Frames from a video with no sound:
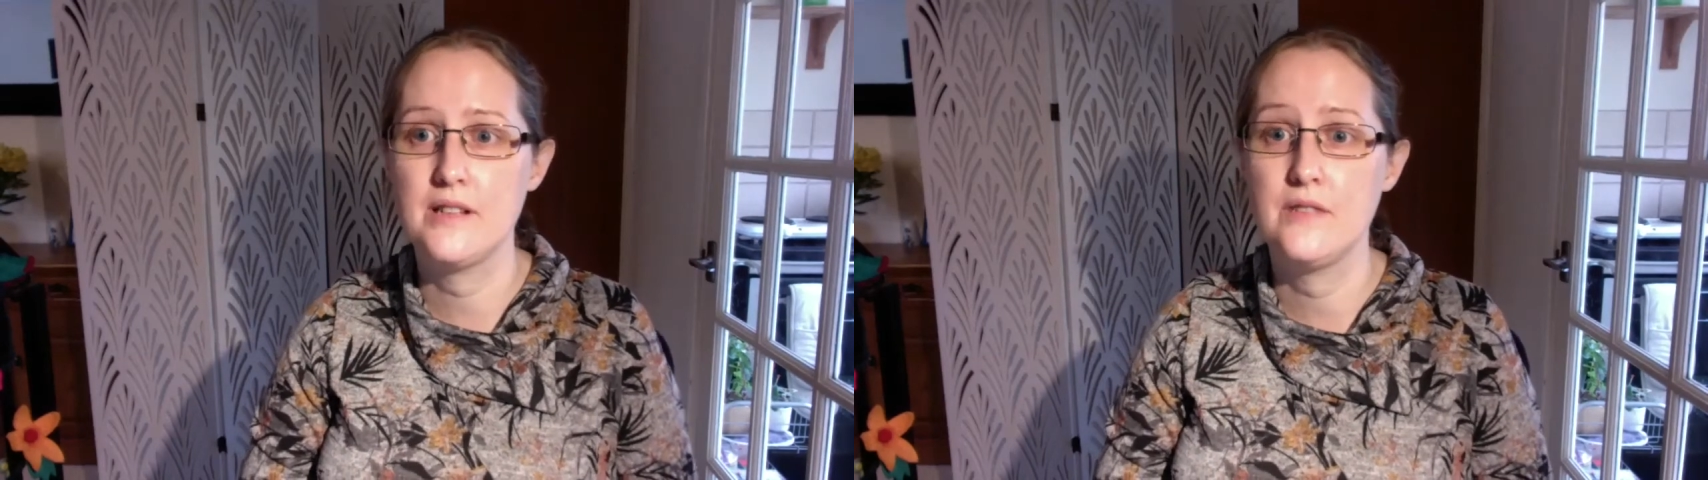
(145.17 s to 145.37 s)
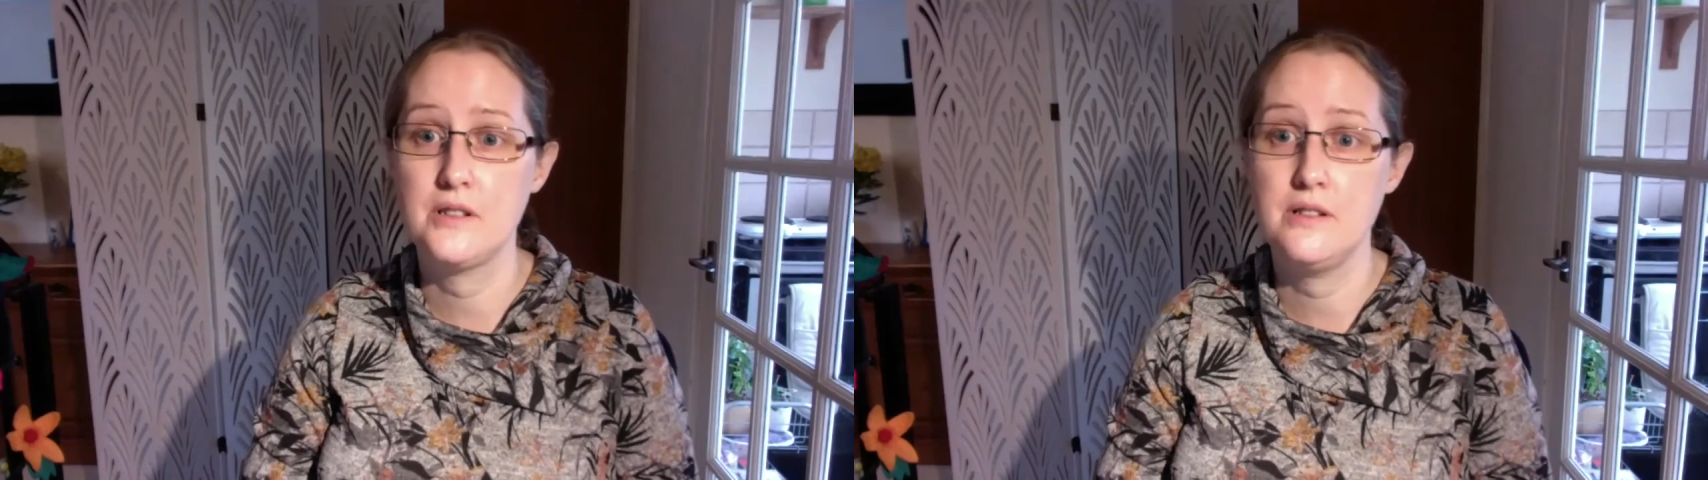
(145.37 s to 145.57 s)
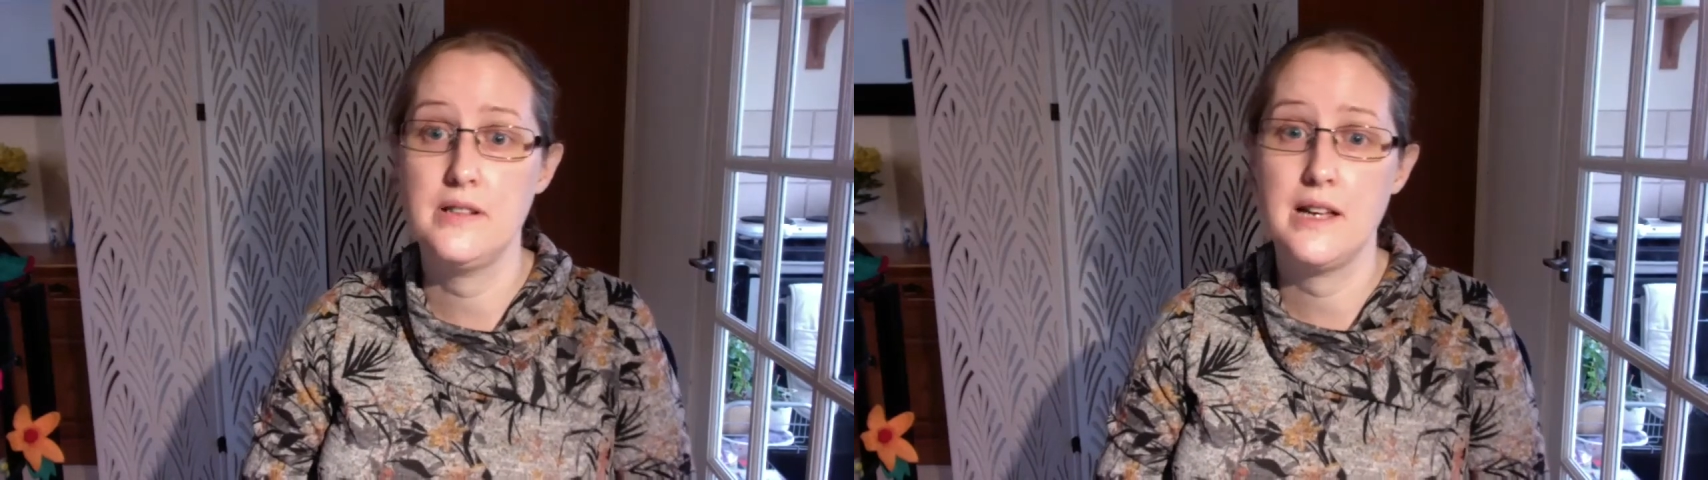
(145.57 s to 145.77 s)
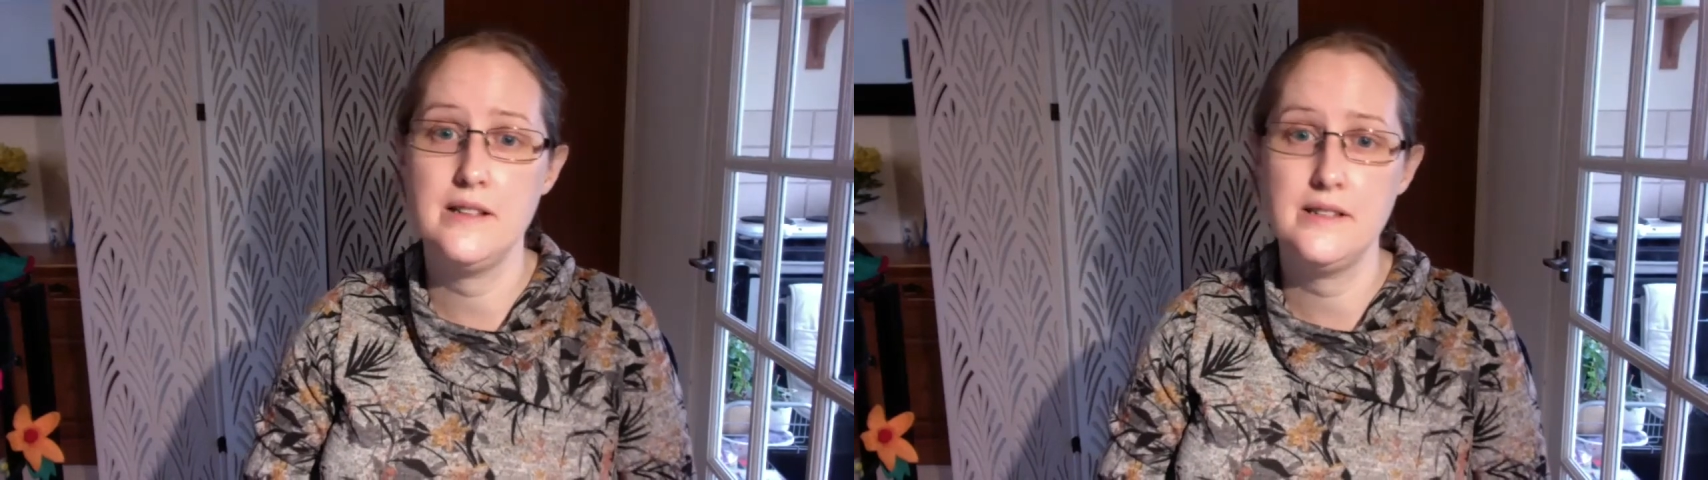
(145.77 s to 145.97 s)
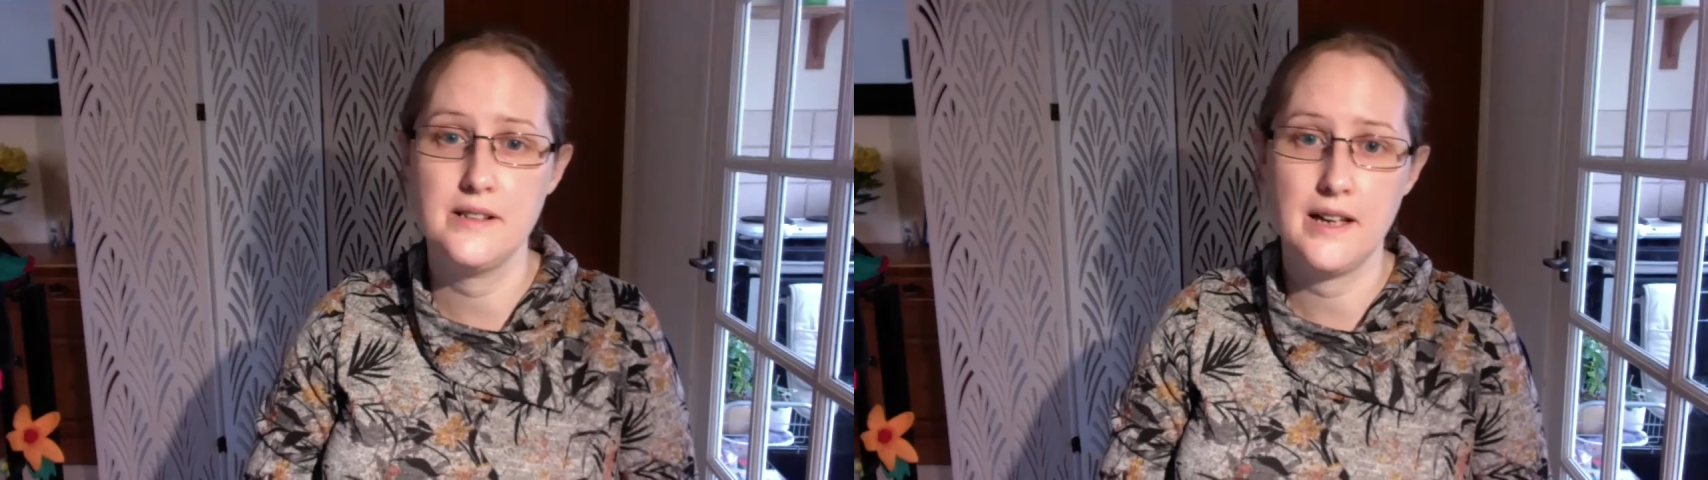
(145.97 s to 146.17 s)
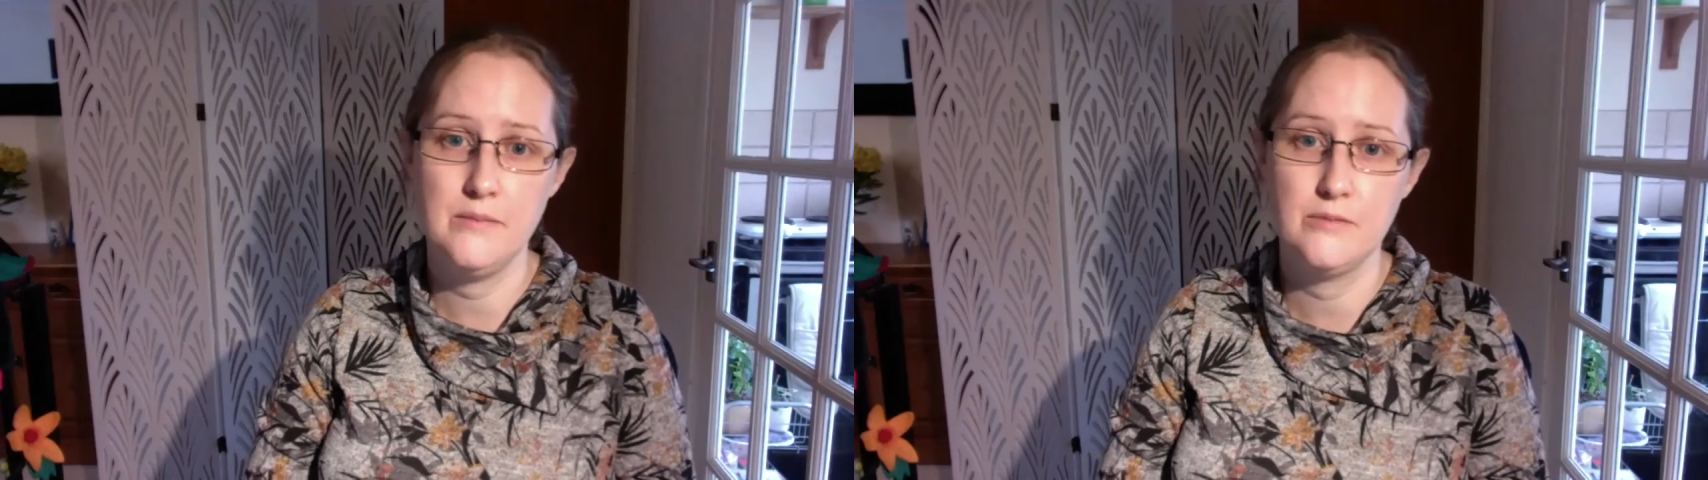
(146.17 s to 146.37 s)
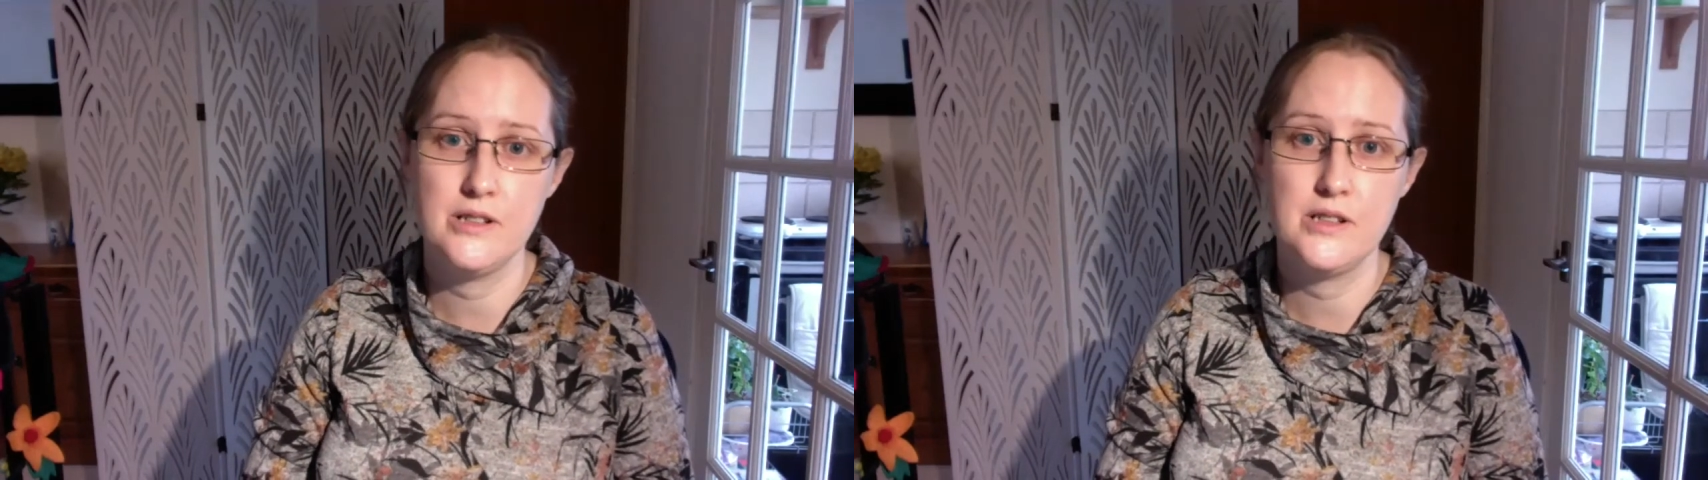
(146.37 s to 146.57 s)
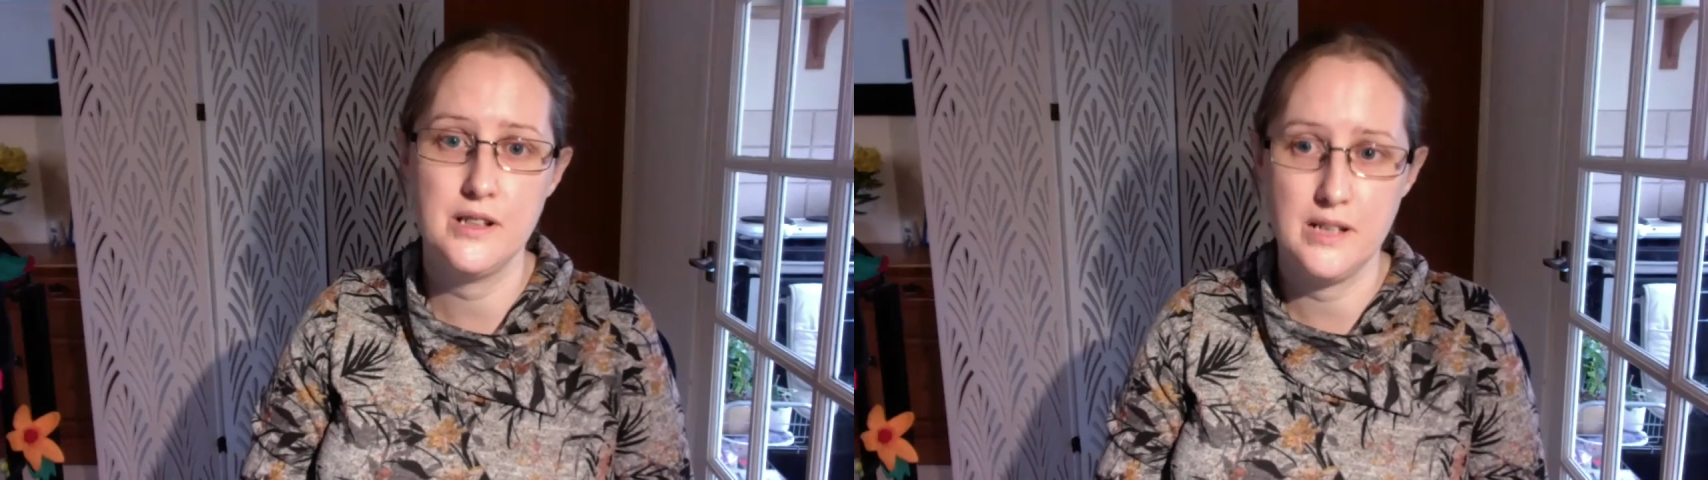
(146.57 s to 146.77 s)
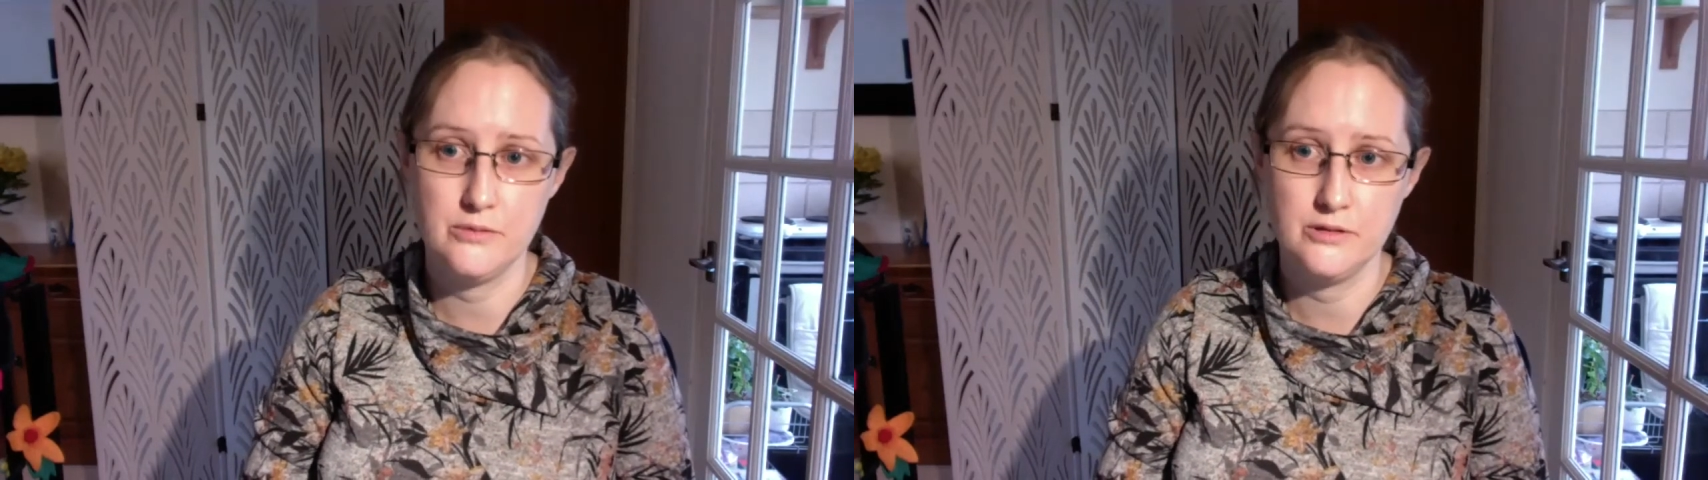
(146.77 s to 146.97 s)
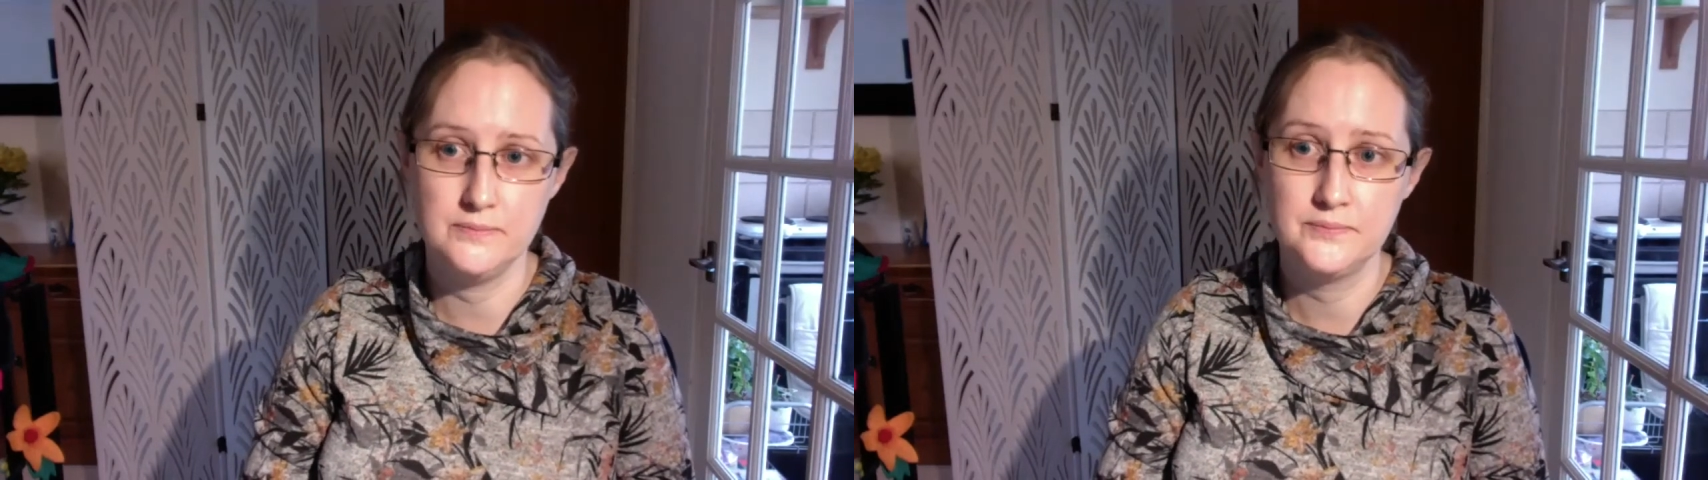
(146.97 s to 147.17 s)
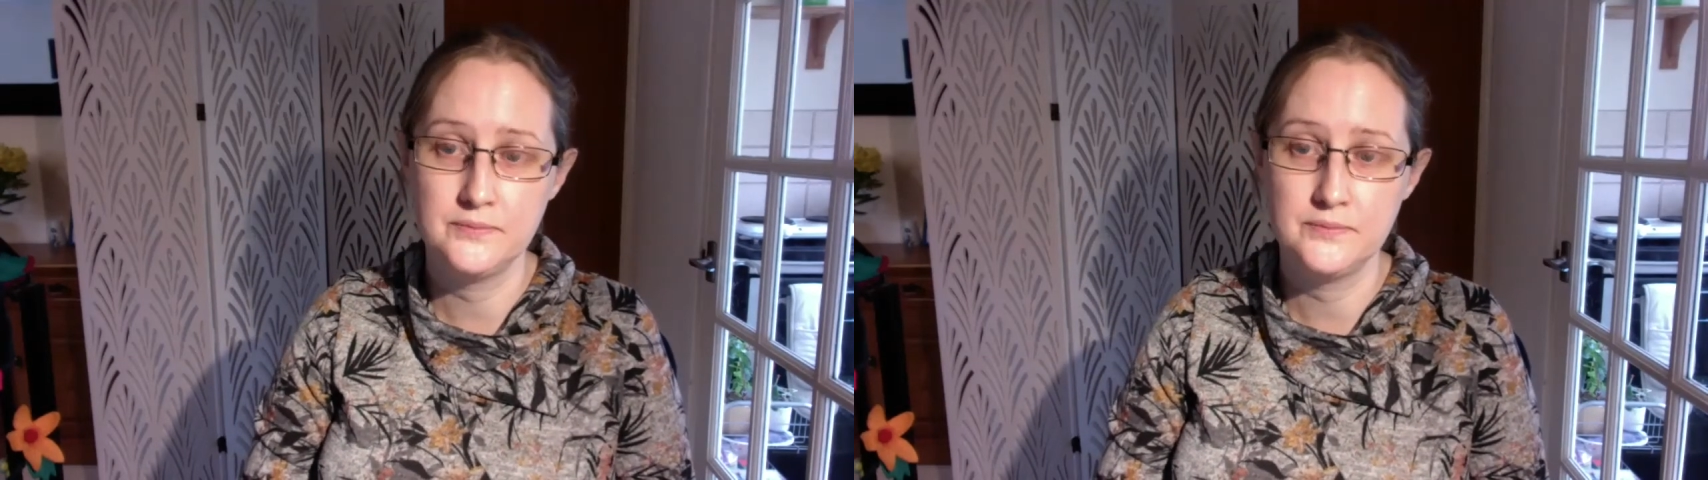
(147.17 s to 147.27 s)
over 2 days in Cambridge in April.